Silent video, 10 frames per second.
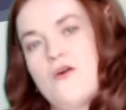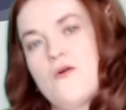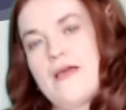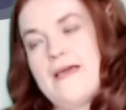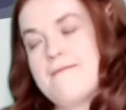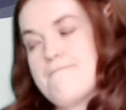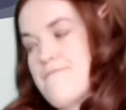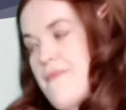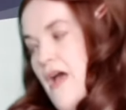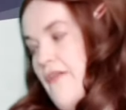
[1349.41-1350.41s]
Okay,
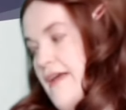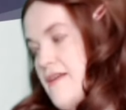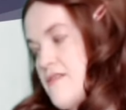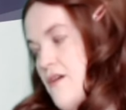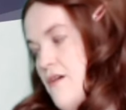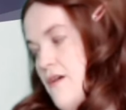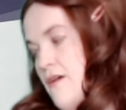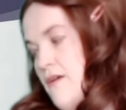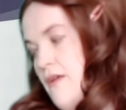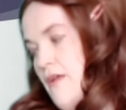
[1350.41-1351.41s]
Alexa,
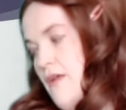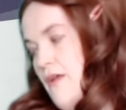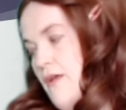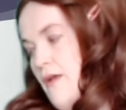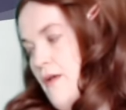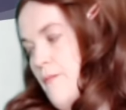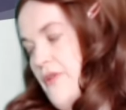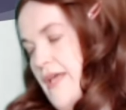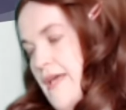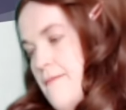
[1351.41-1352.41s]

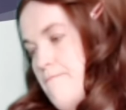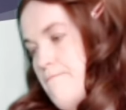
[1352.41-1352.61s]
play.